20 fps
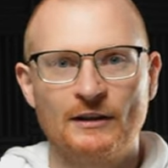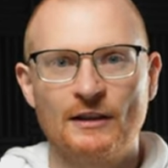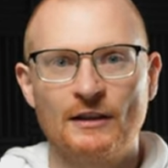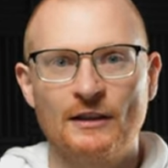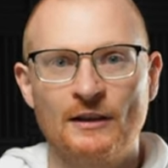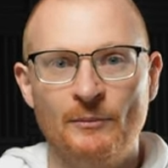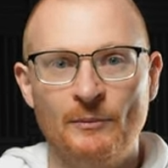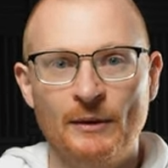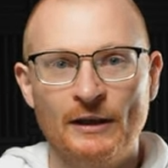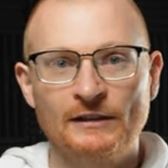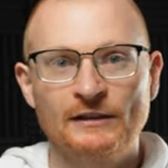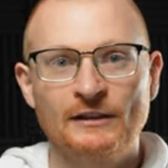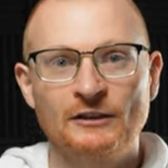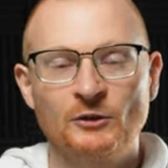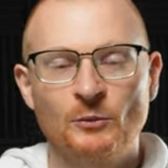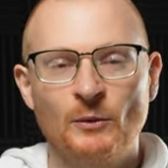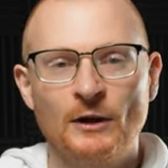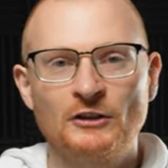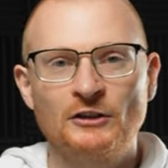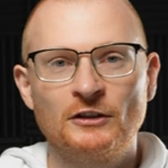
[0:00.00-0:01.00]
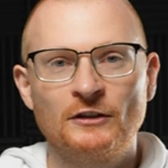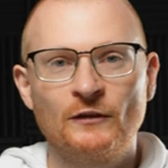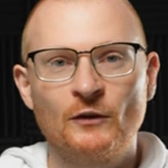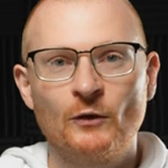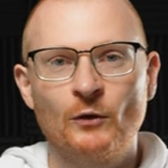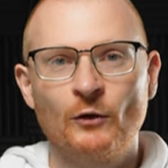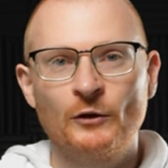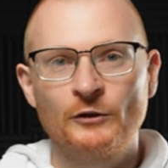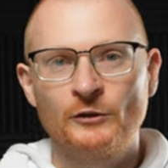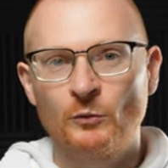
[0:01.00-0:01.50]
The best situation, of
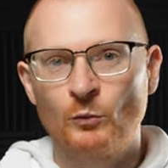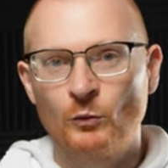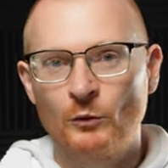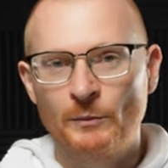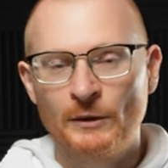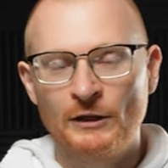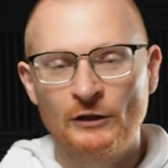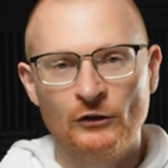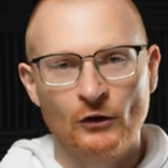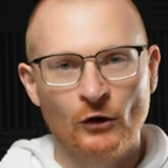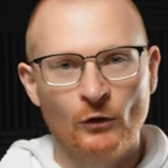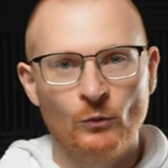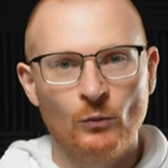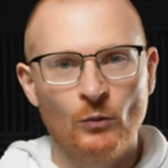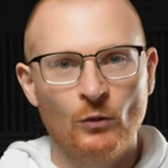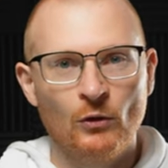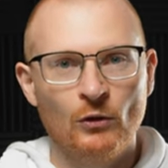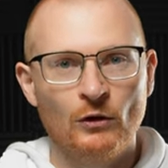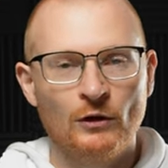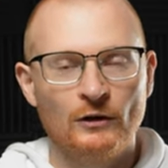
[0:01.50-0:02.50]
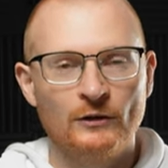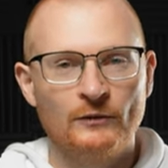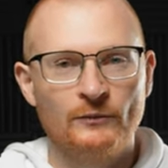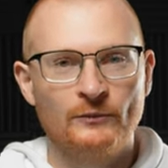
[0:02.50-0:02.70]
course, would be no war.